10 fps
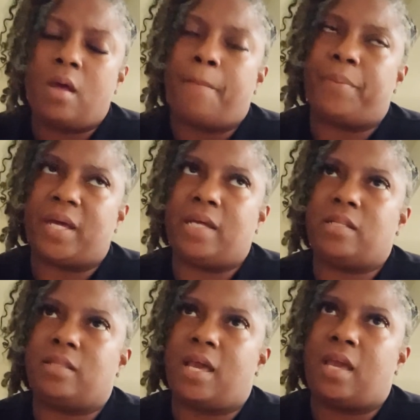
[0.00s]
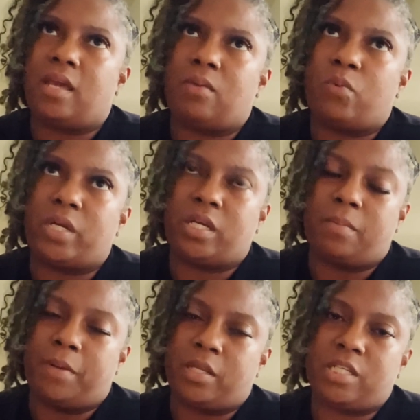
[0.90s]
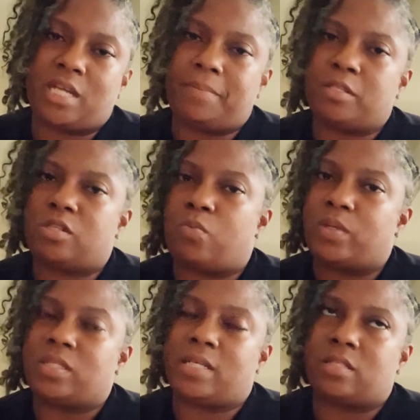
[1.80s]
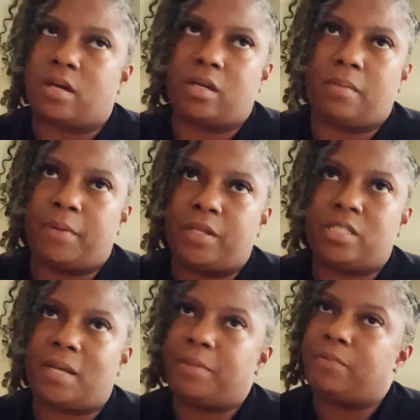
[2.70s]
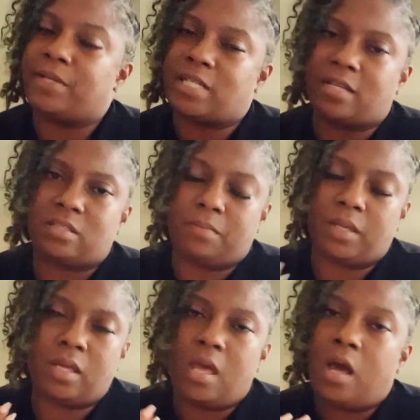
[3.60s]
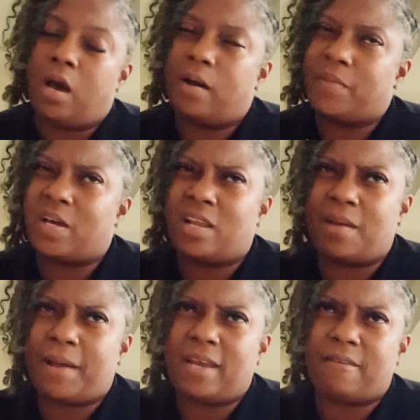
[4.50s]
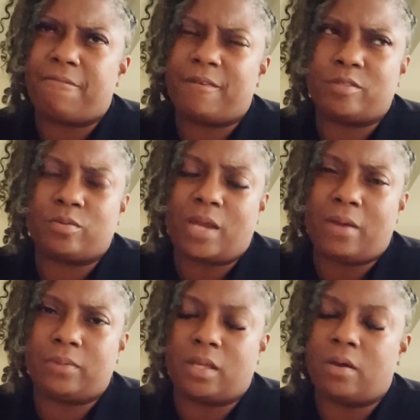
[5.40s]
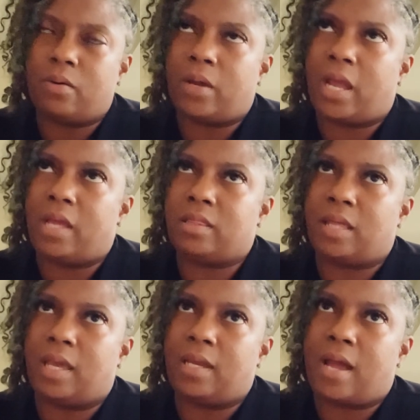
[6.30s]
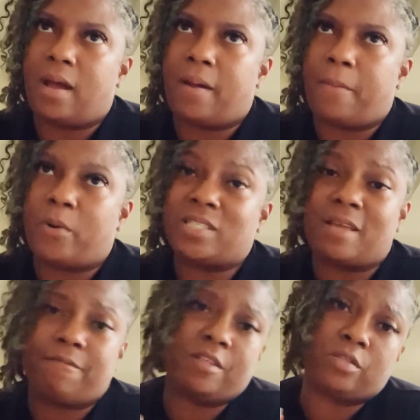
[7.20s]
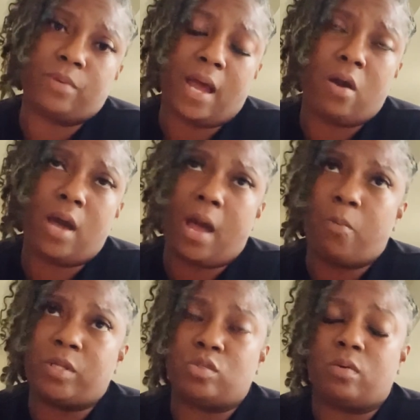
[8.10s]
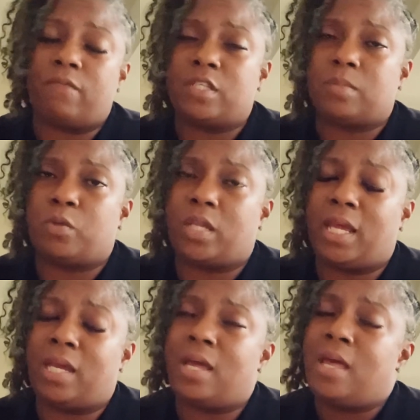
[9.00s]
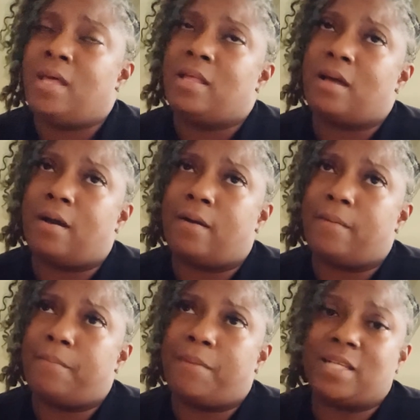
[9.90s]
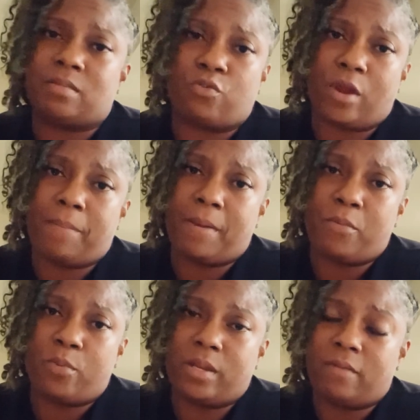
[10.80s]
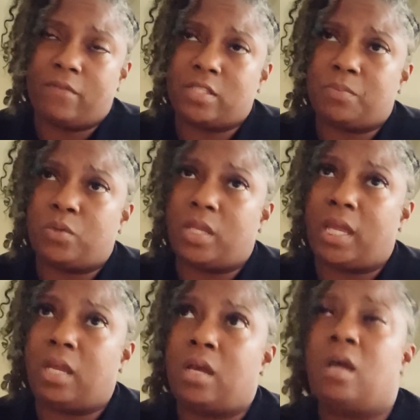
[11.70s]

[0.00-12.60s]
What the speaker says: but they wanted a Maryland chapter. So once they started a Maryland chapter, to reach out to me. The club kind of fizzled out though, and then once they fizzled out, I went to Invisible Link. Met some great people with Invisible Link.